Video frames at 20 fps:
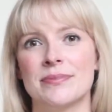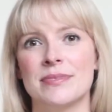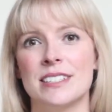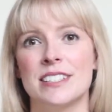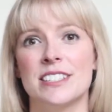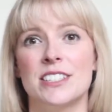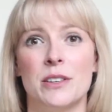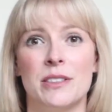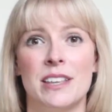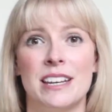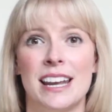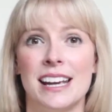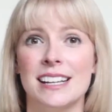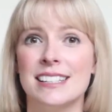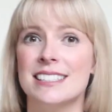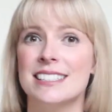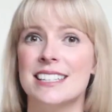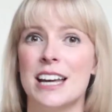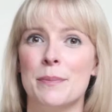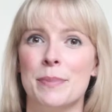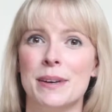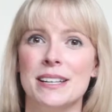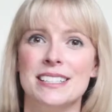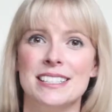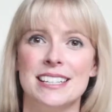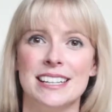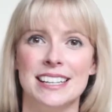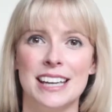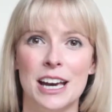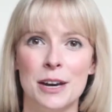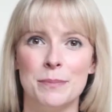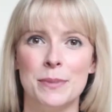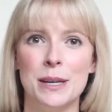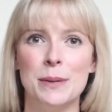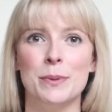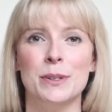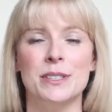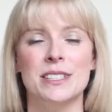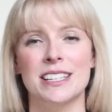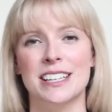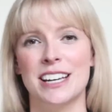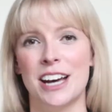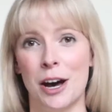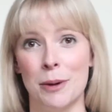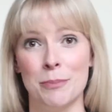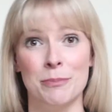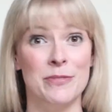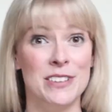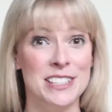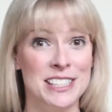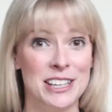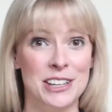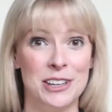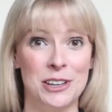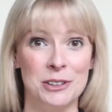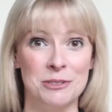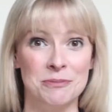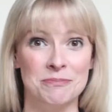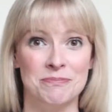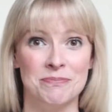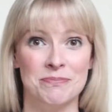So the next step is to get people to come visit you.